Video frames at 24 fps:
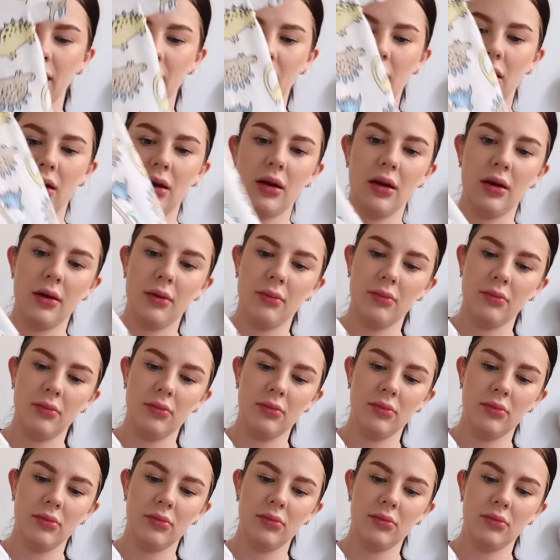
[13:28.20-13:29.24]
No
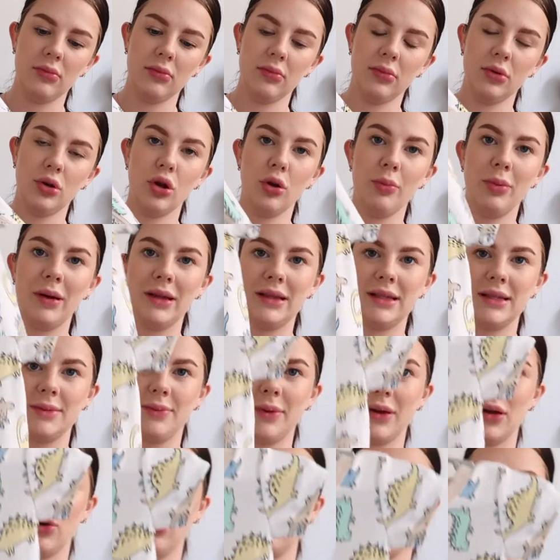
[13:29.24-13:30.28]
buttons,
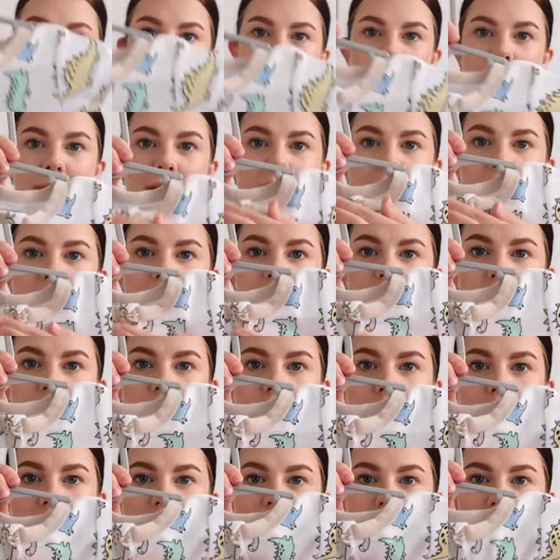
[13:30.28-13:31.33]
but all zippy all
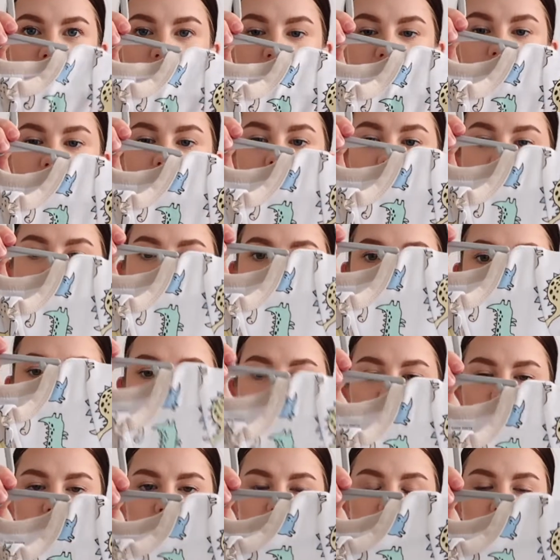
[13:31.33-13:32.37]
the way down the
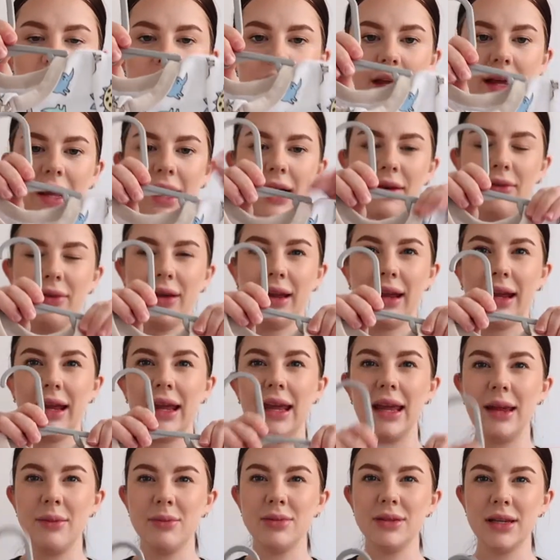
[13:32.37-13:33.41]
front. They have
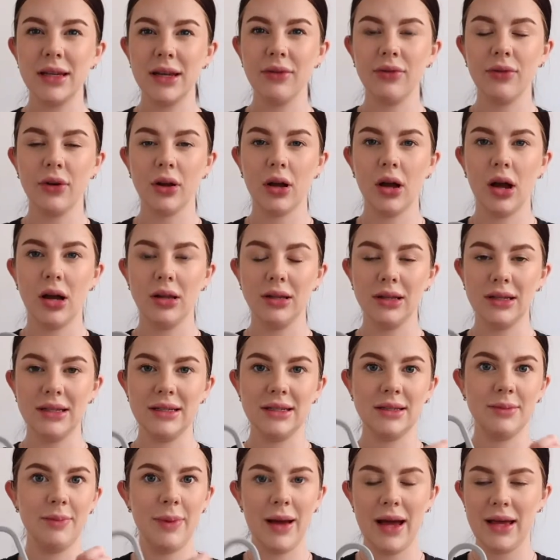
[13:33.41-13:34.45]
heaps of different
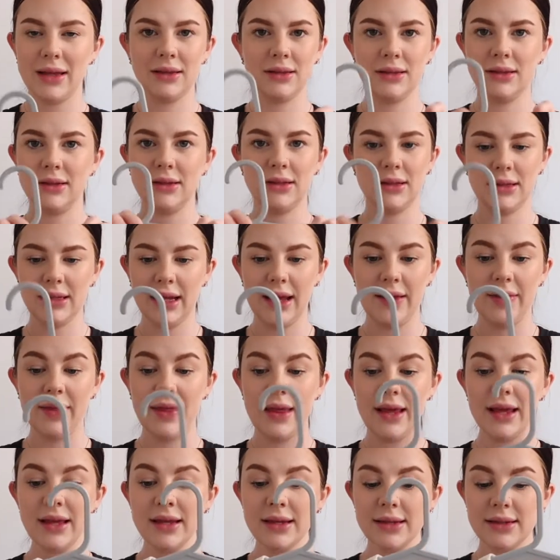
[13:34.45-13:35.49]
colors, patterns in
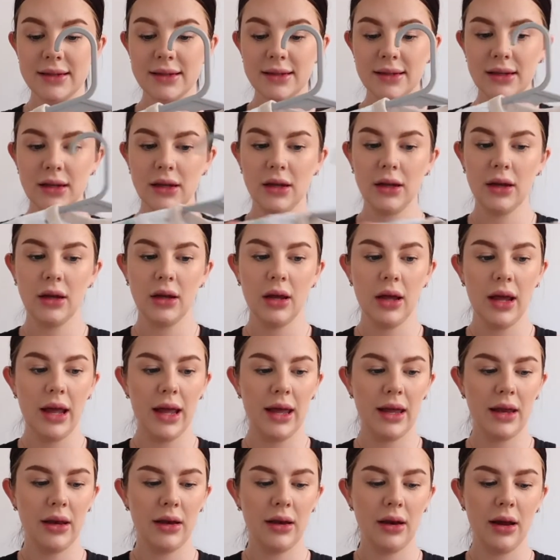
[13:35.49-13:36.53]
this,
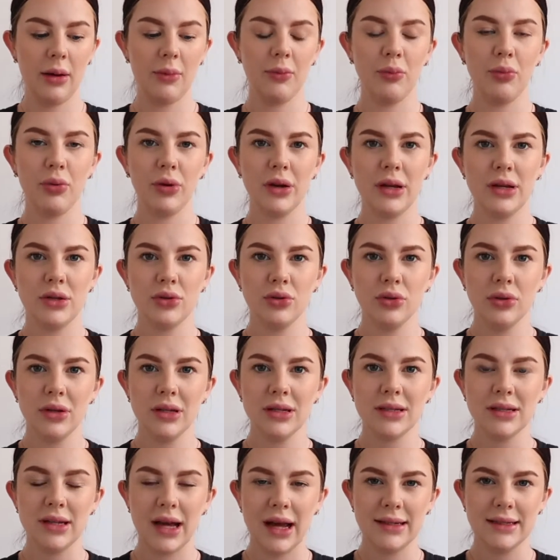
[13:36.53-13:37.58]
and I'm pretty sure the
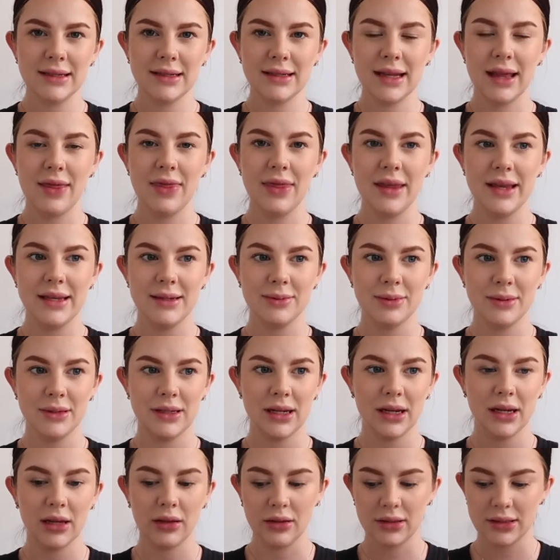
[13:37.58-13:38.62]
sizes in this
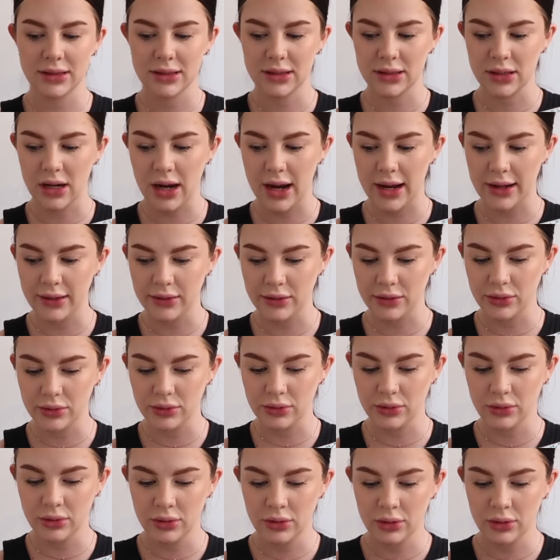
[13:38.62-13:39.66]
particular style,